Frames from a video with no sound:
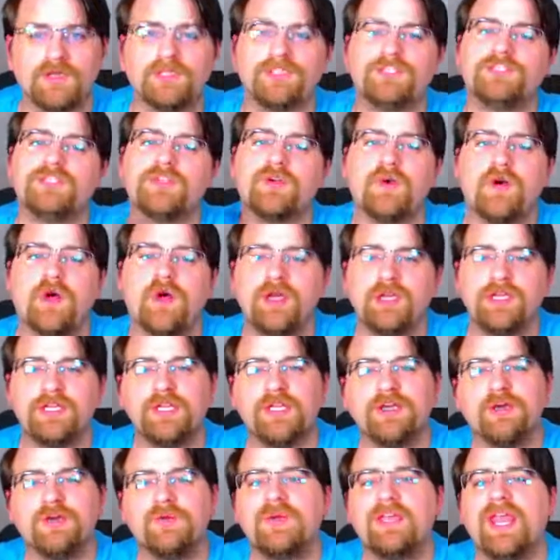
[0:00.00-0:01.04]
right, so on
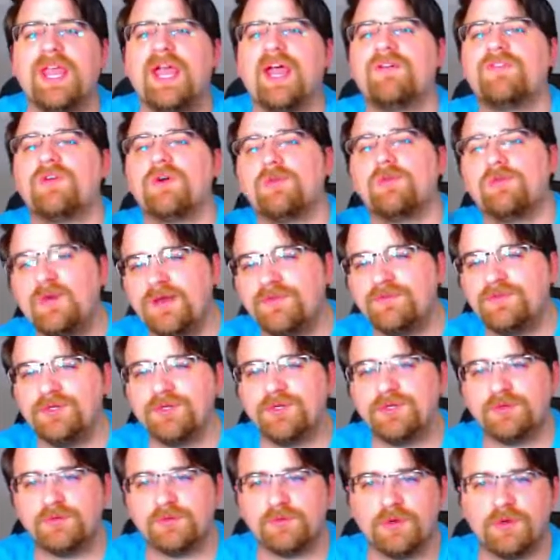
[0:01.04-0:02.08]
here we have our
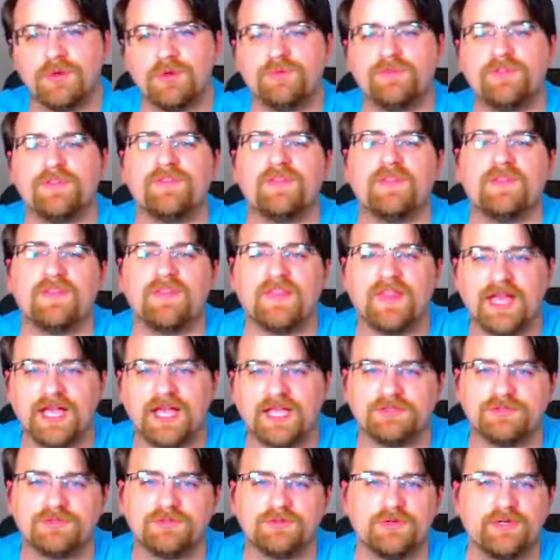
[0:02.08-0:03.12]
revenue growth in the
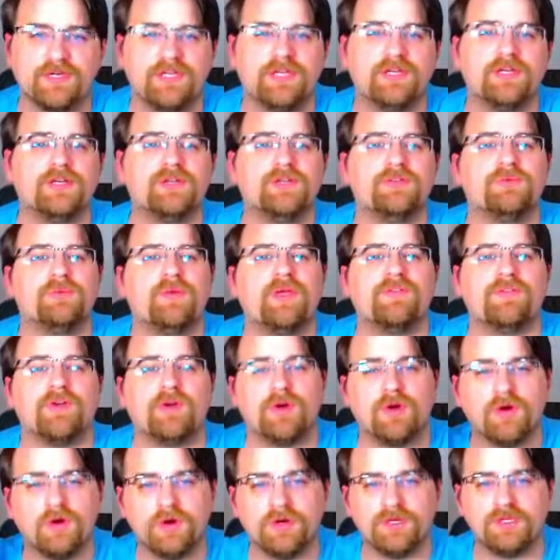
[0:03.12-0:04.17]
last 3 years. We have
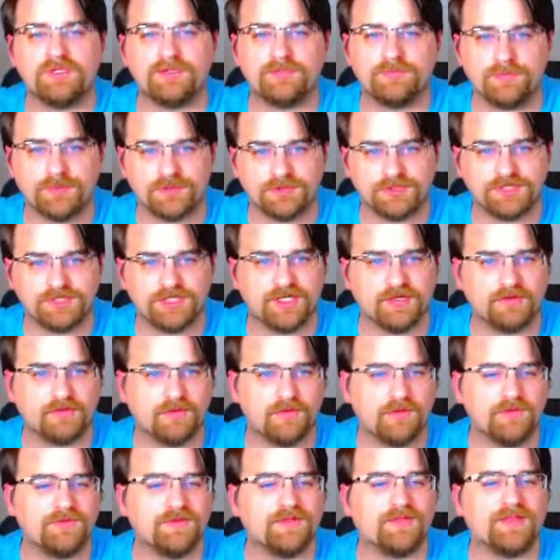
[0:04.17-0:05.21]
our earnings per share
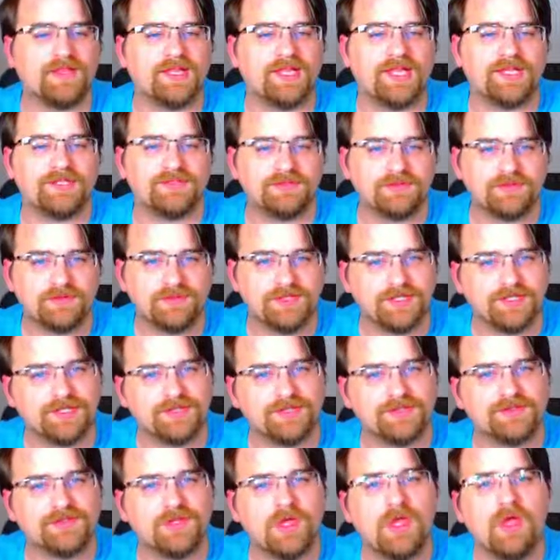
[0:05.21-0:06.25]
growth in the last 3
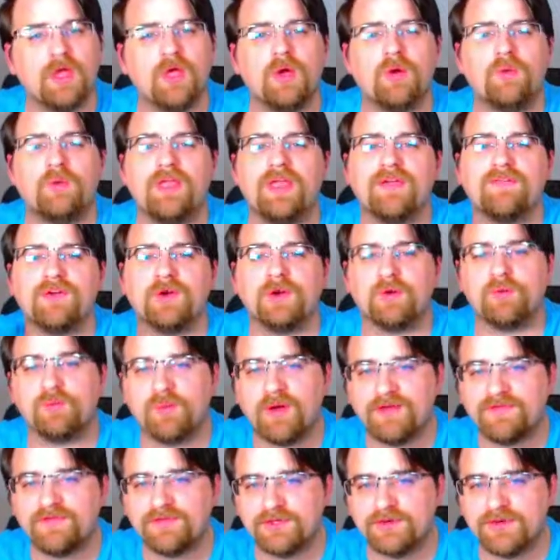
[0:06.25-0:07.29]
years. We have our
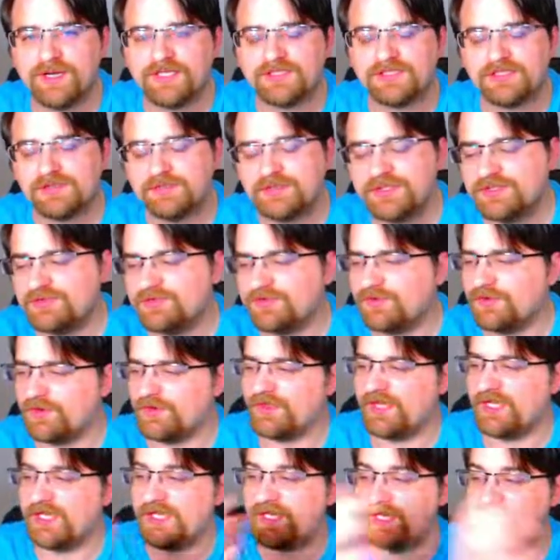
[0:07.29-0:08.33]
revenue estimates for
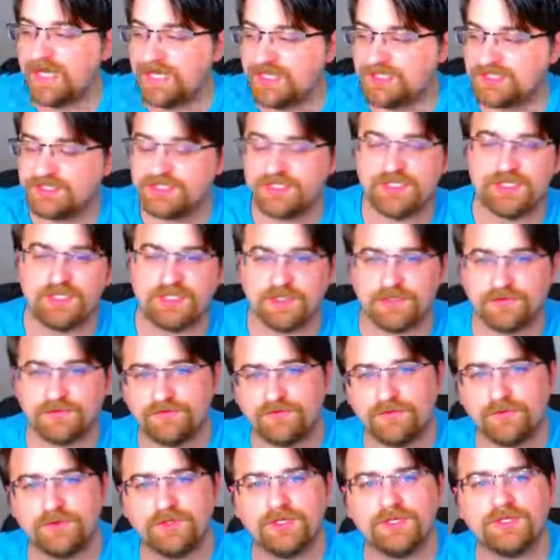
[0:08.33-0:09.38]
the next year,
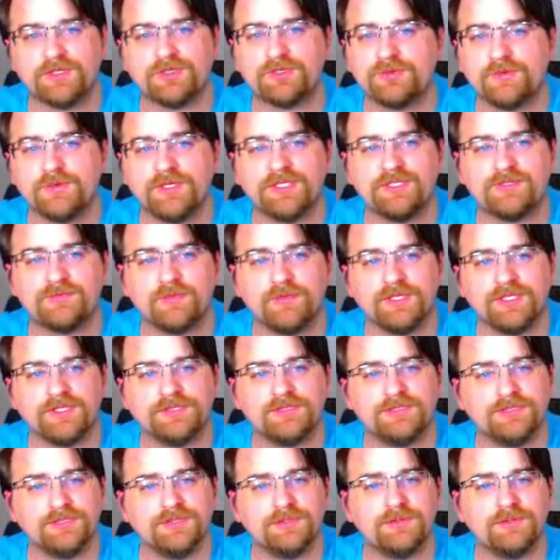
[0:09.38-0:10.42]
full year
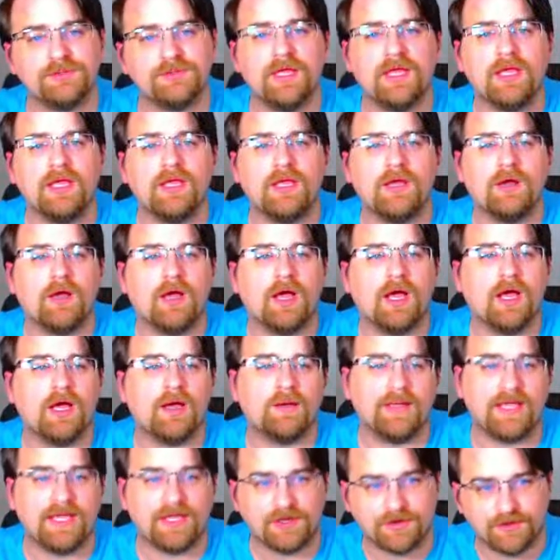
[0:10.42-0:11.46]
2022.
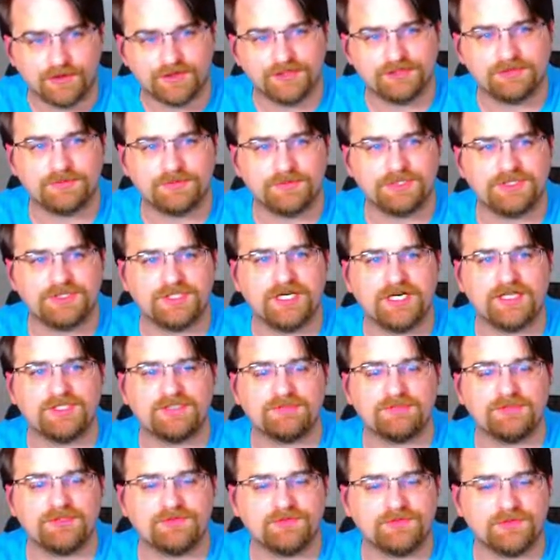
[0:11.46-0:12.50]
And earnings per share
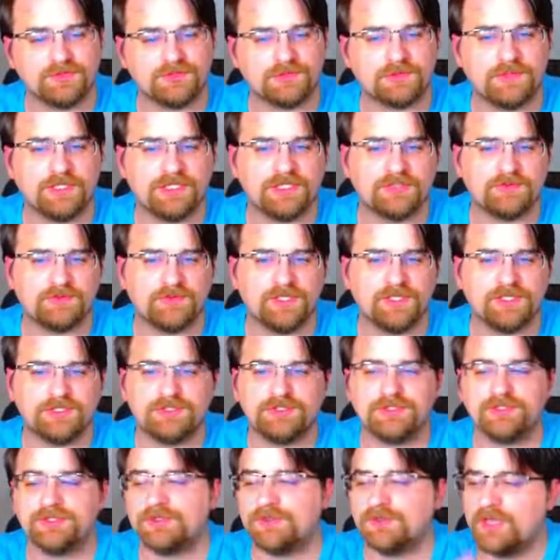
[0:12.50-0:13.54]
estimates for
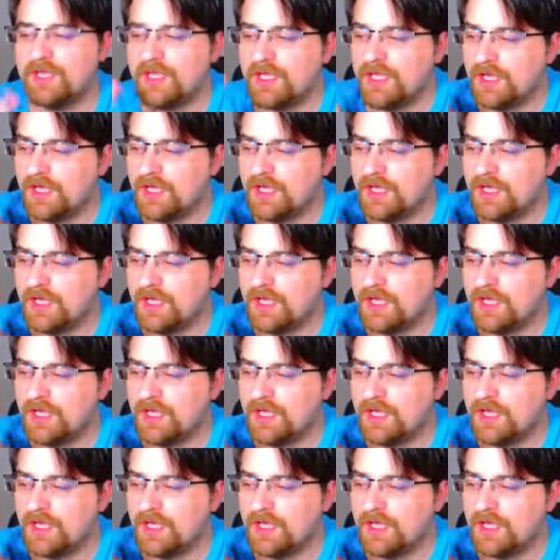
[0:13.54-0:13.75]
2022.